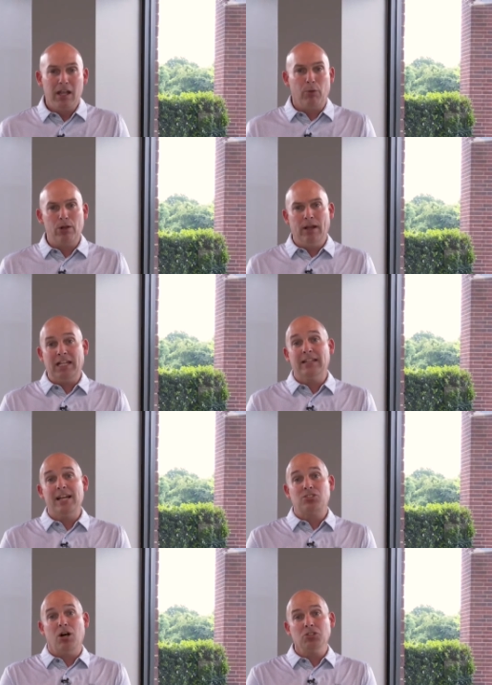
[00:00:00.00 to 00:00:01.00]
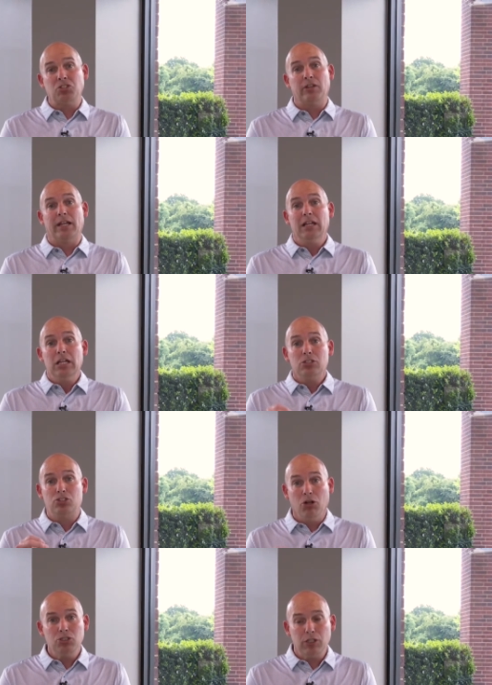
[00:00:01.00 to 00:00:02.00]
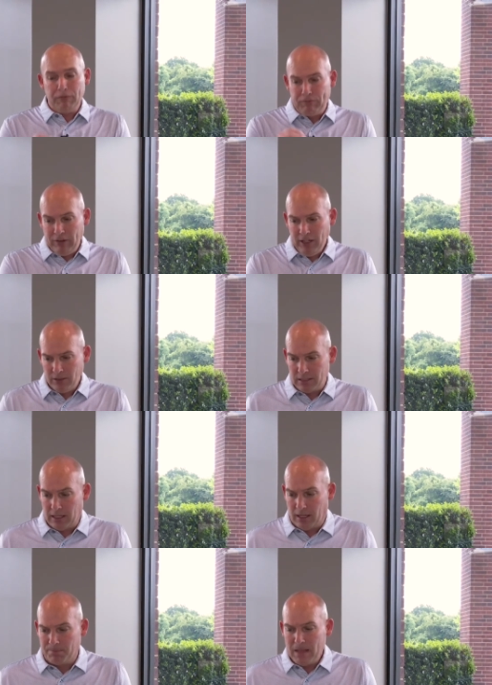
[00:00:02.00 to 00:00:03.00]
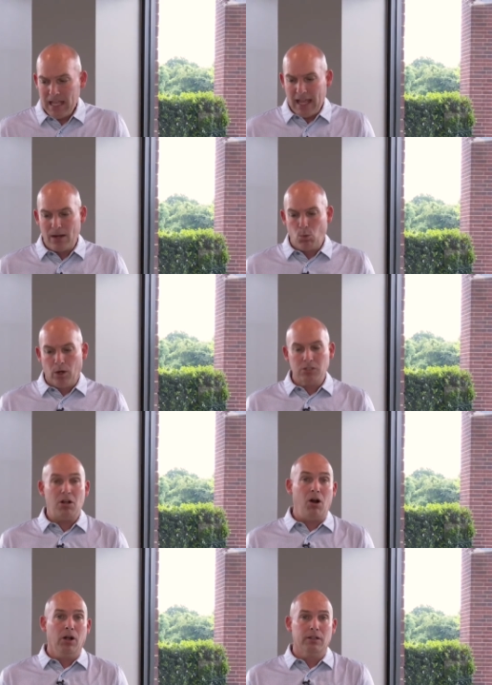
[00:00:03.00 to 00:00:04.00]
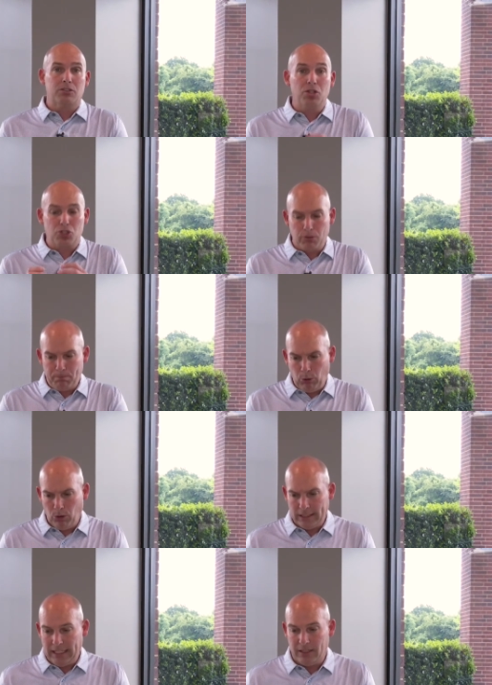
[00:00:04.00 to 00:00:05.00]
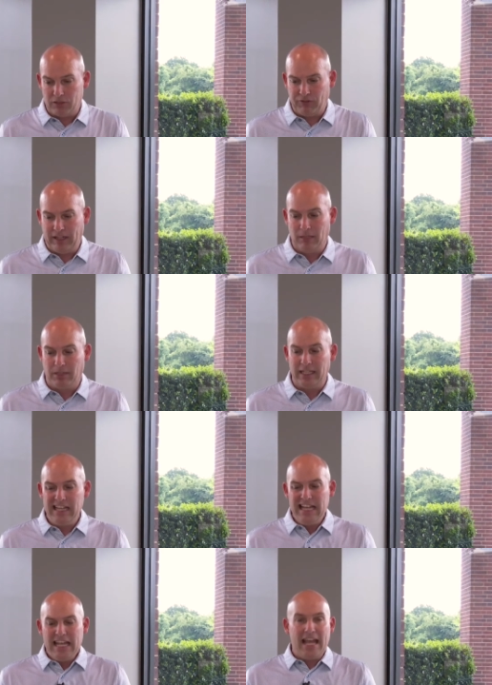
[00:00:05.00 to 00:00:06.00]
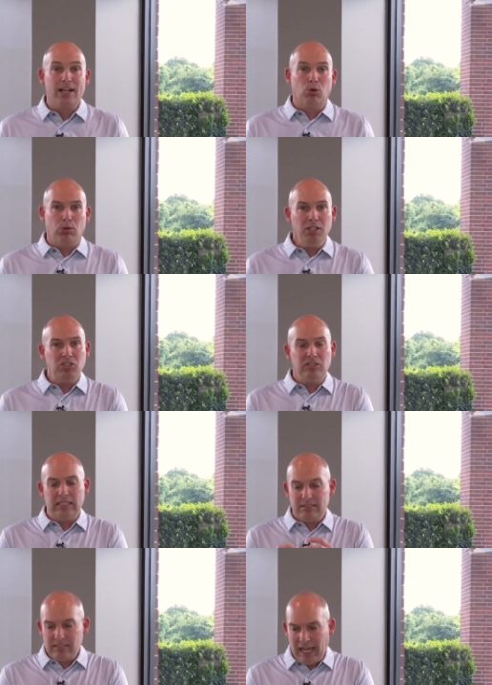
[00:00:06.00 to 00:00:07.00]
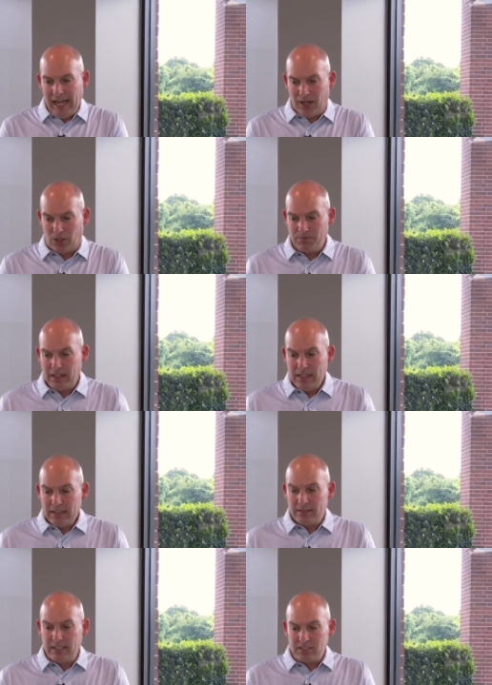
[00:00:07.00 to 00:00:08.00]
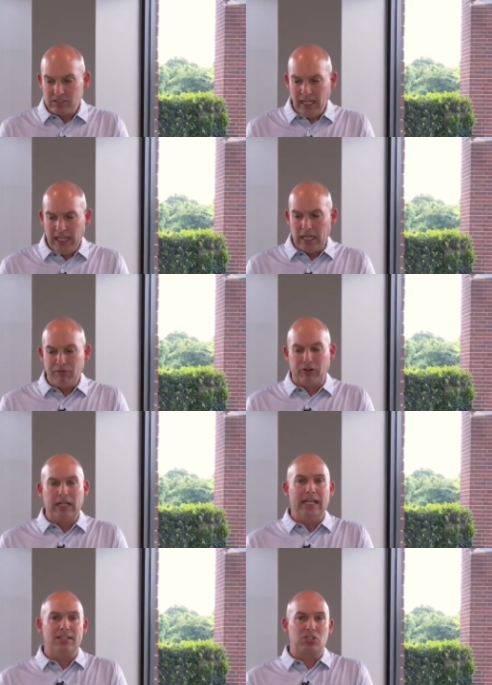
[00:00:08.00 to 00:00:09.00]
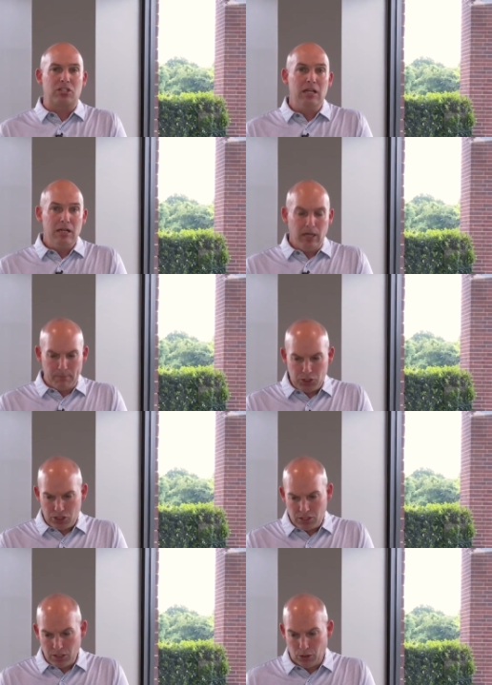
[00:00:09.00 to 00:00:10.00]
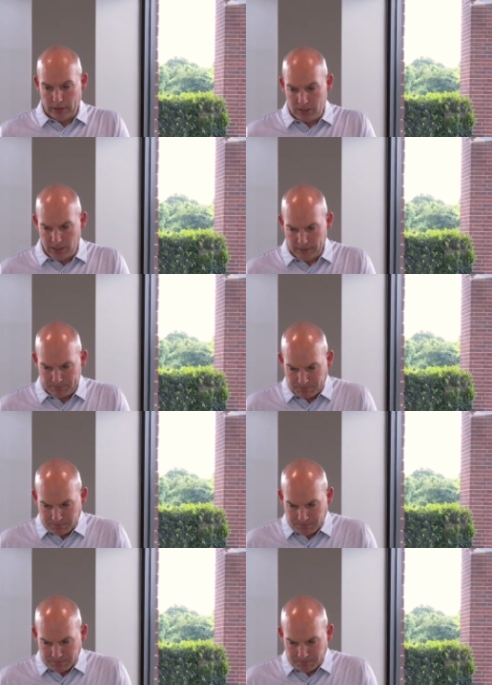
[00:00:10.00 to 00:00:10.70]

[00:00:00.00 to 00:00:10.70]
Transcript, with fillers: We recognize also that Joseph feared God and worked hard to support his family in a rustic town disdain for its obscurity.